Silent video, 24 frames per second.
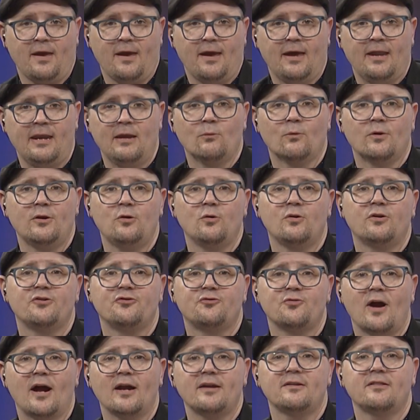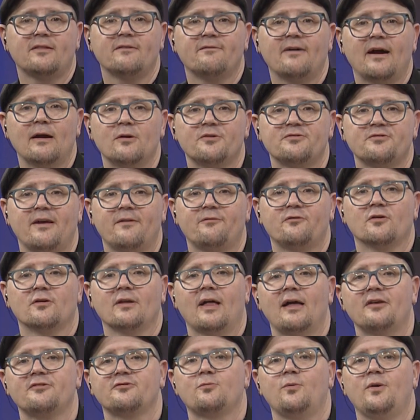Anyone who contracted the virus after
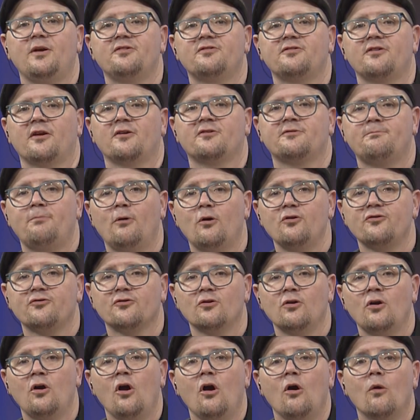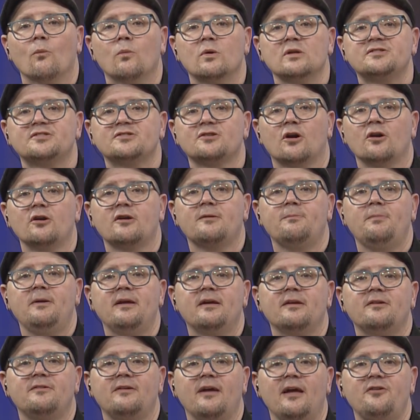last week's exposure would start to be
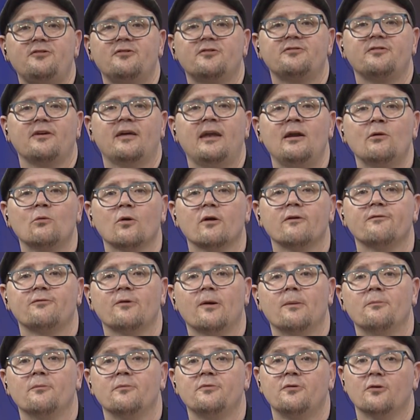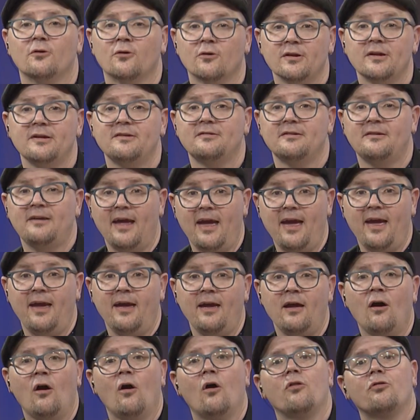contagious anywhere from early
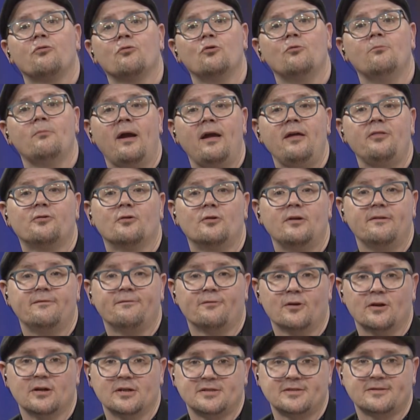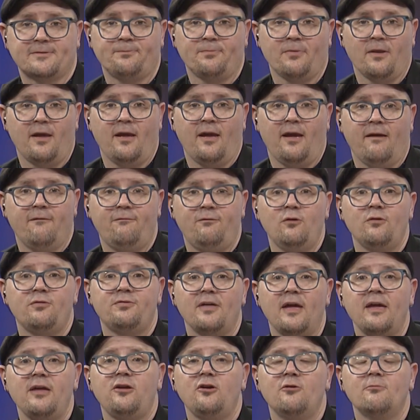today through May 31st. If you
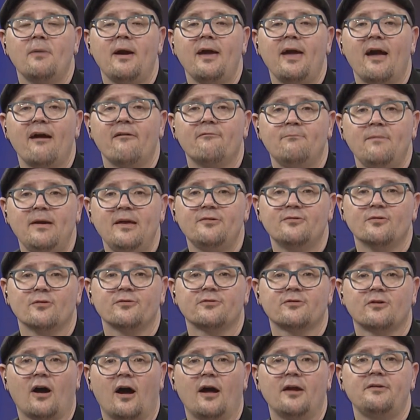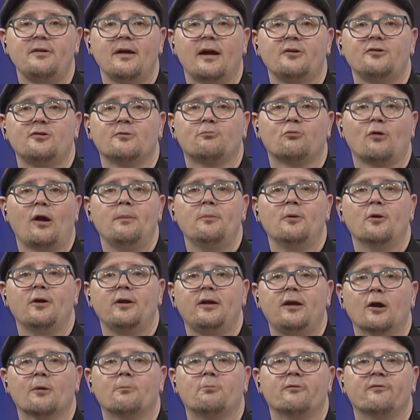think you may have measles, contact your primary
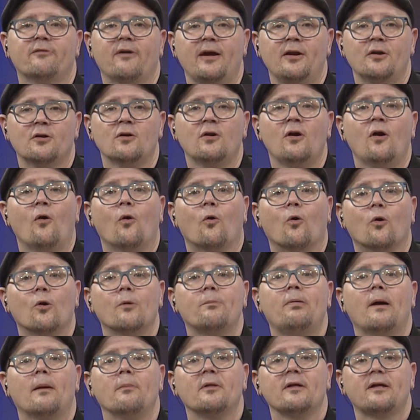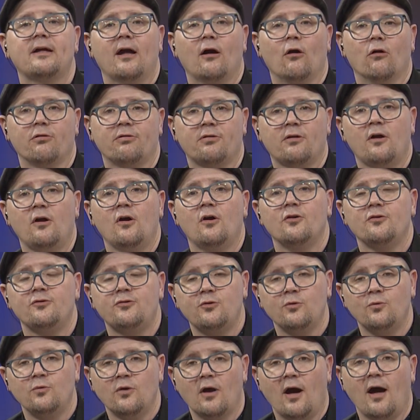care provider or public health.
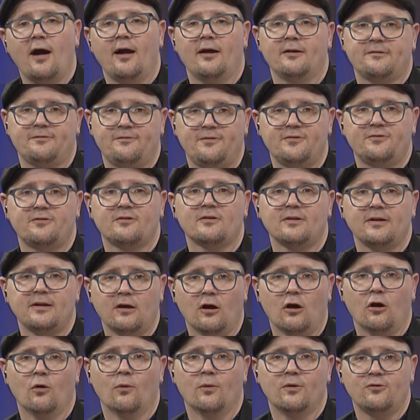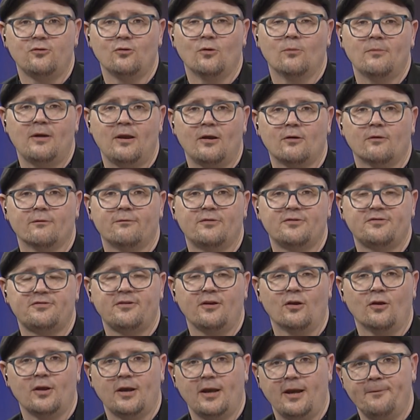Do not physically go into a medical
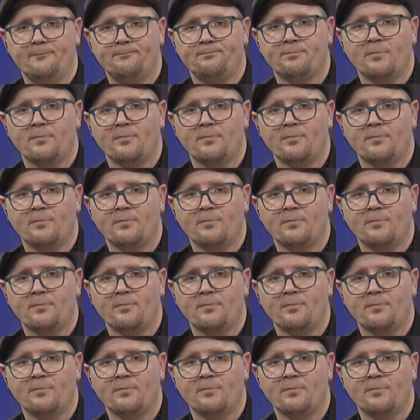facility.